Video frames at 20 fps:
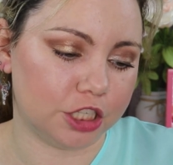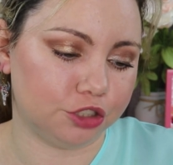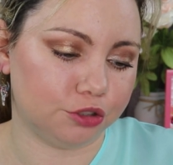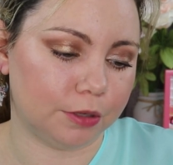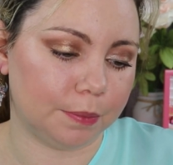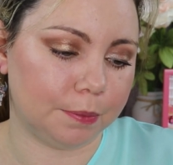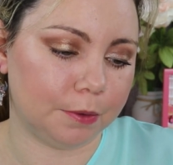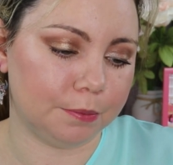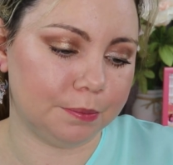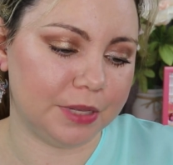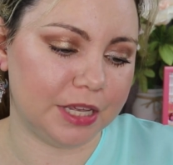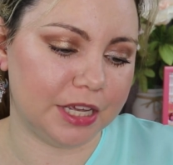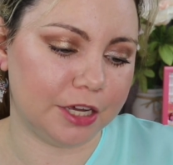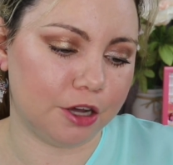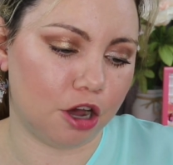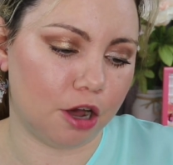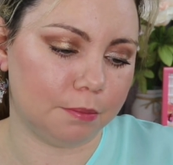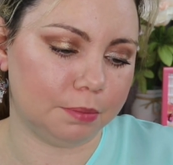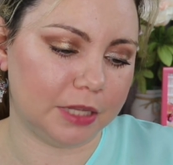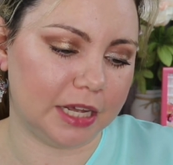A BBB
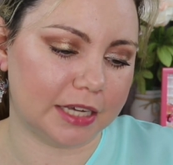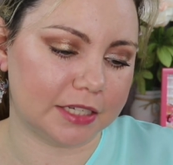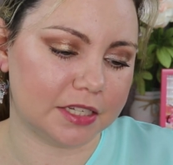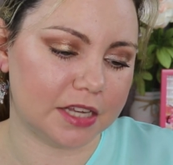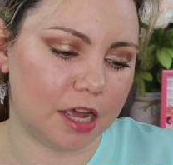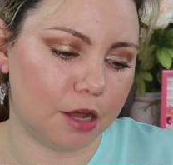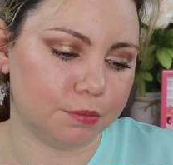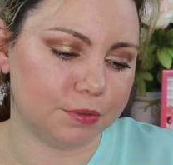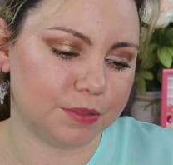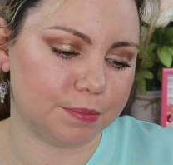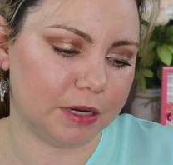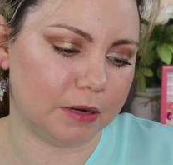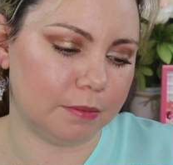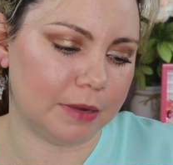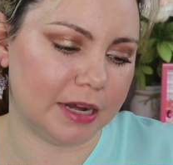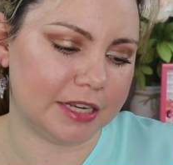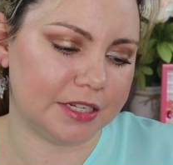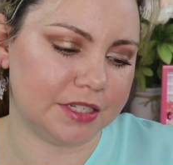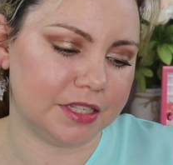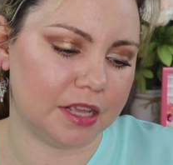complex helps
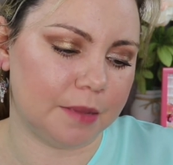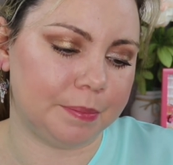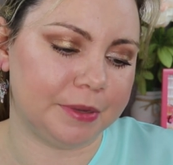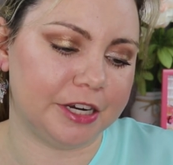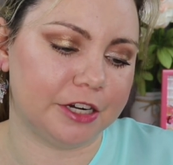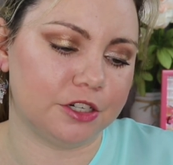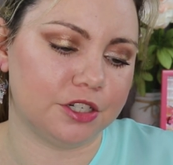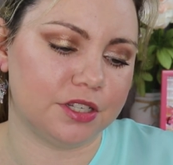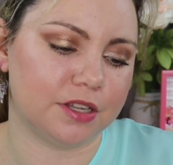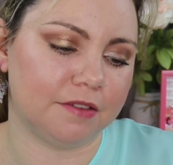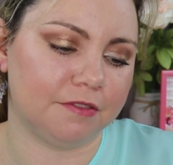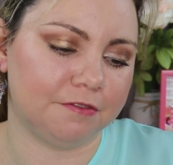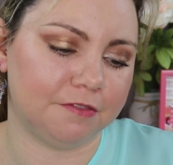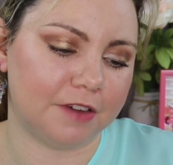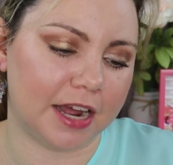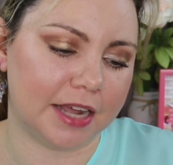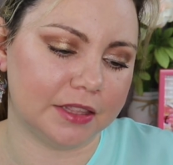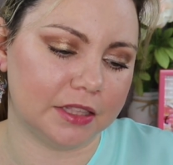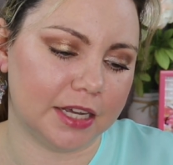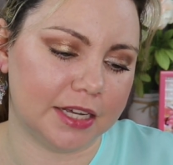minimize the appearance of
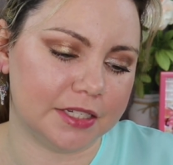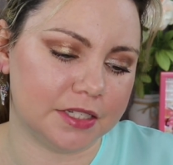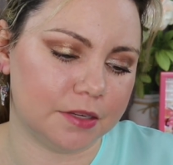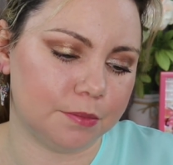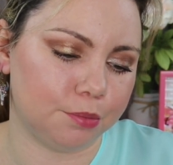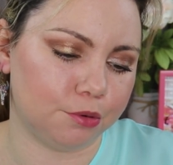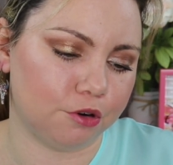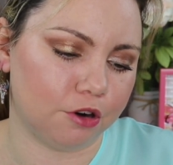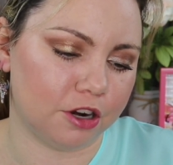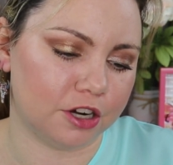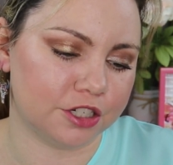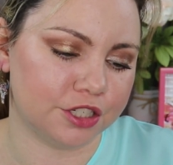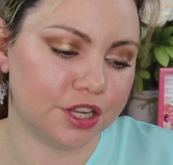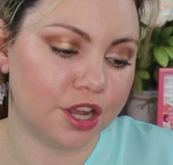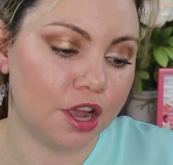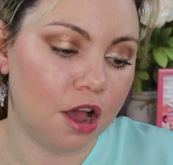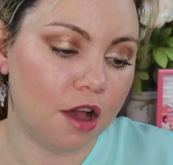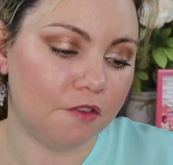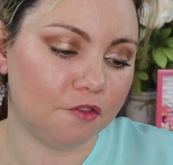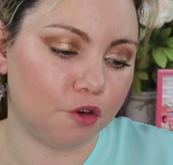fine lines and pores
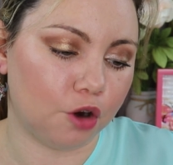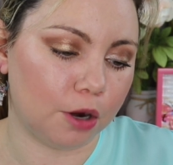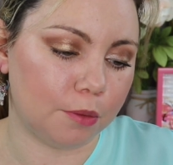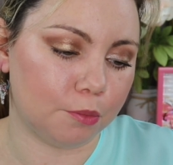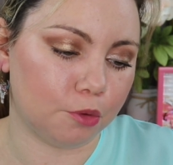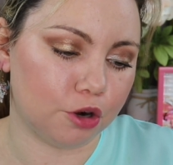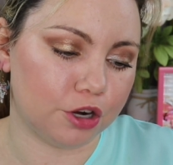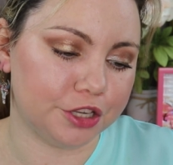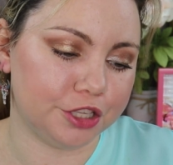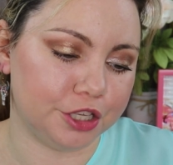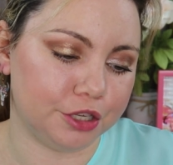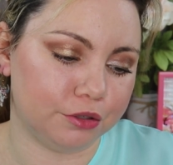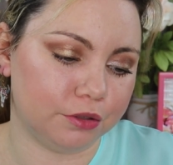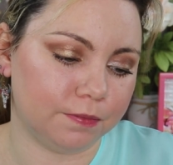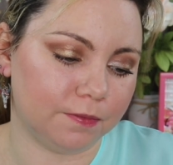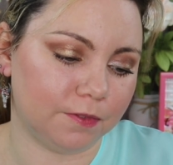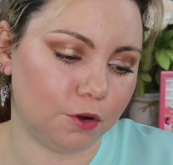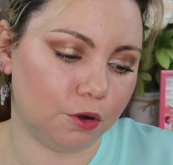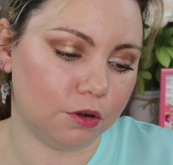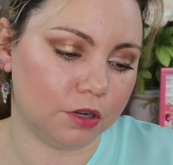for a more
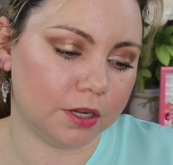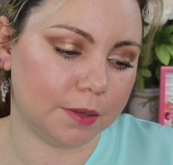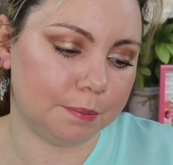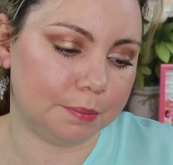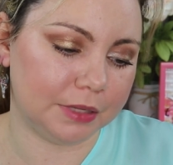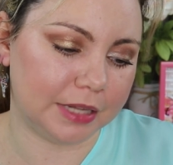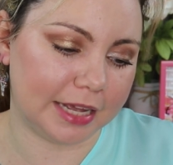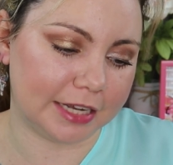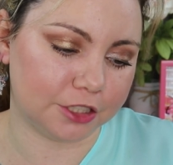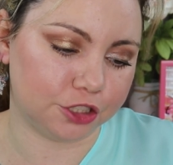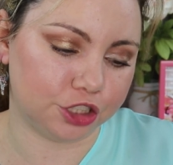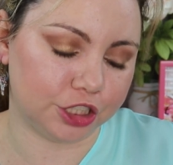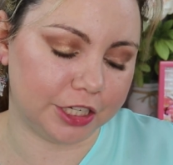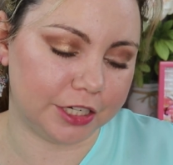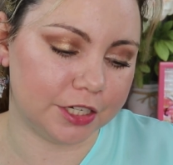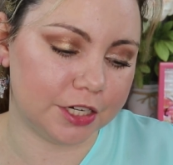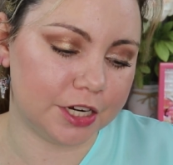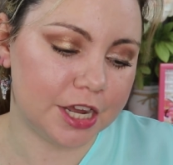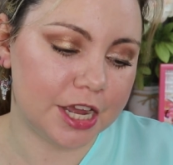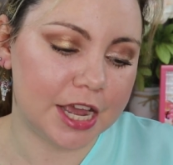youthful
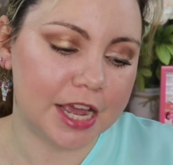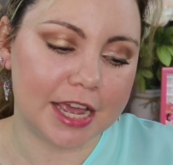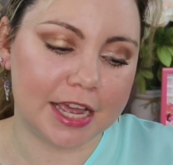complexion.